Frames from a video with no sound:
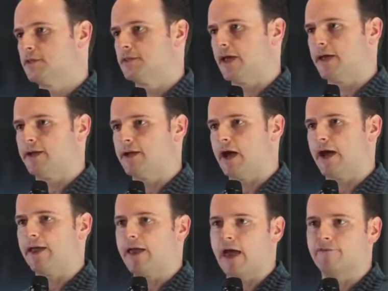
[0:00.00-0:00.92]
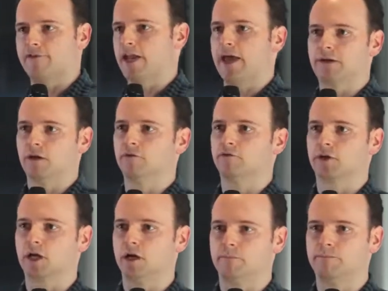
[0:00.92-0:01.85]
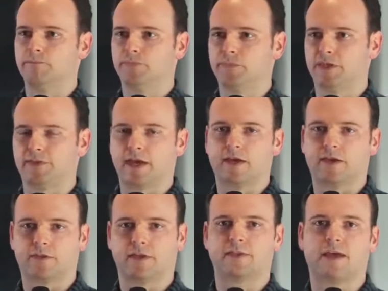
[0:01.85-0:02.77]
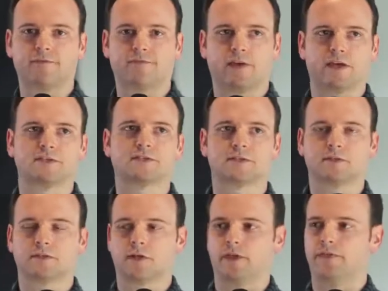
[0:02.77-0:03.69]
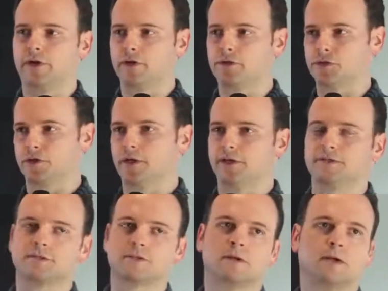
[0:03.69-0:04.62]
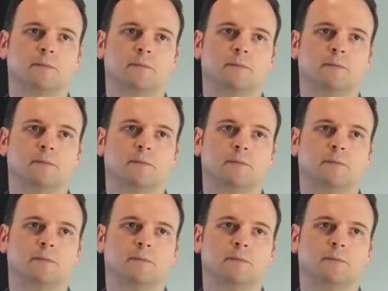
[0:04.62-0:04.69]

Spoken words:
that I haven't had to overcome, that they face on their journeys.